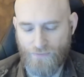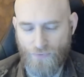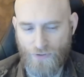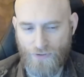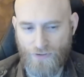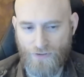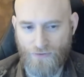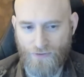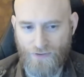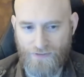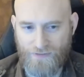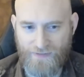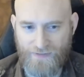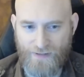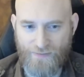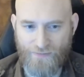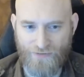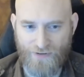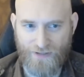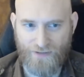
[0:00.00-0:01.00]
working on the
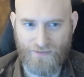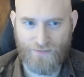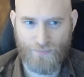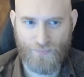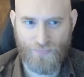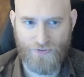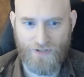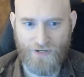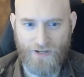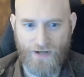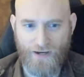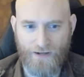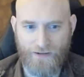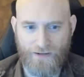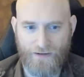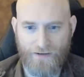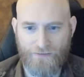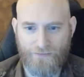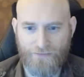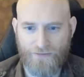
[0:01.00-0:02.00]
same thing is pretty
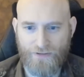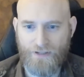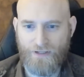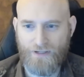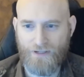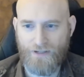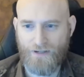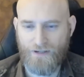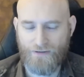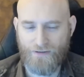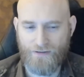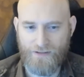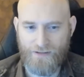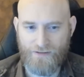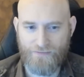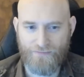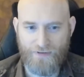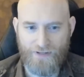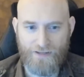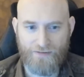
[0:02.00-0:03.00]
hard enough,
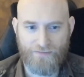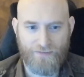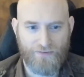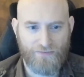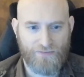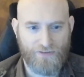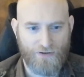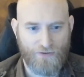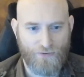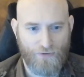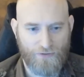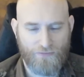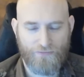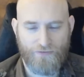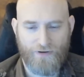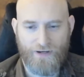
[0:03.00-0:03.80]
even if they're not